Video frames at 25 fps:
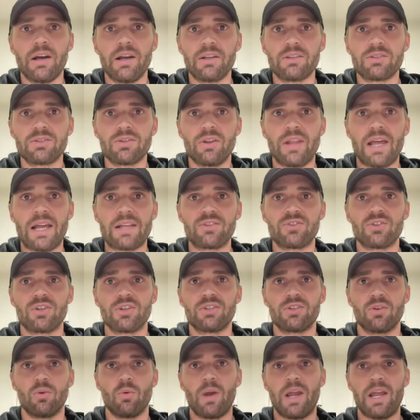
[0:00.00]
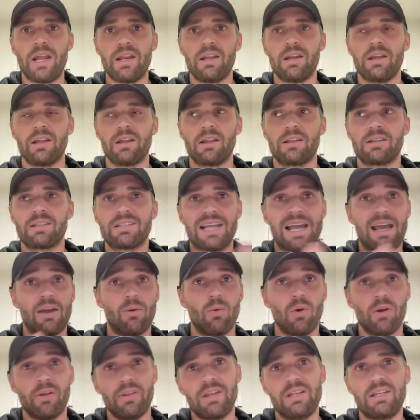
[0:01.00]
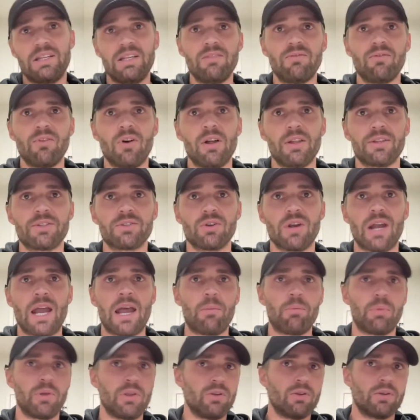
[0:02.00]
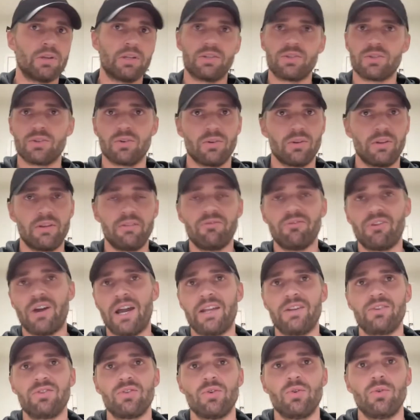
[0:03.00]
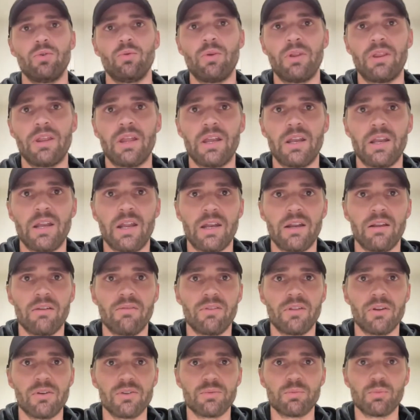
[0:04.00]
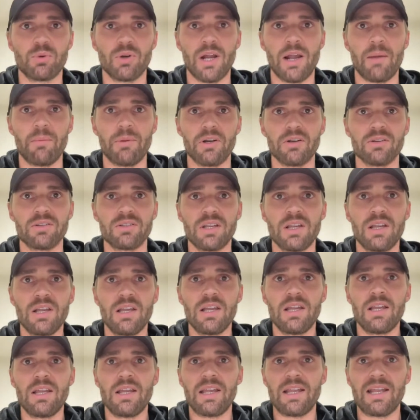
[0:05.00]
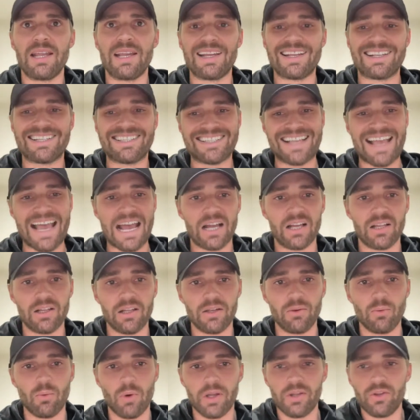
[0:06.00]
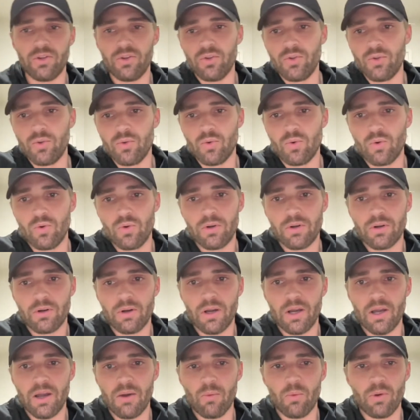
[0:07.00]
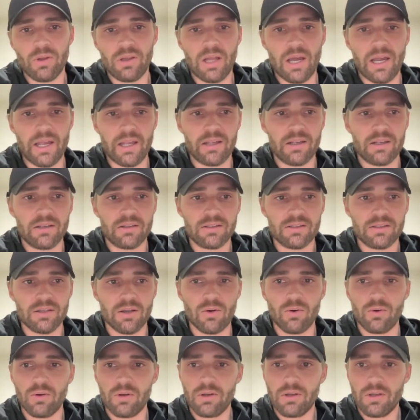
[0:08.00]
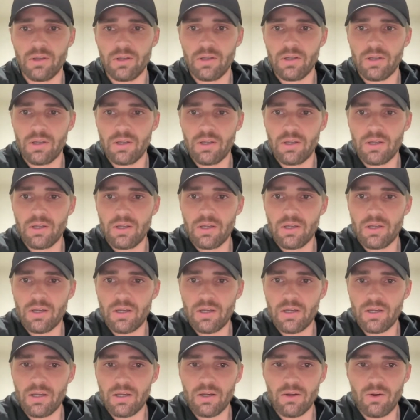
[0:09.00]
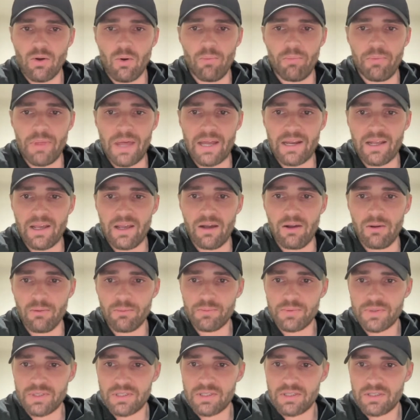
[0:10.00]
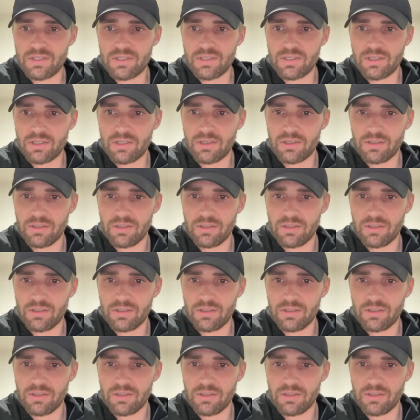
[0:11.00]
So that's just a way to set where the defaults are at, but you can certainly fine tune within any of those parameters and get exactly what you would like. So hope that helps.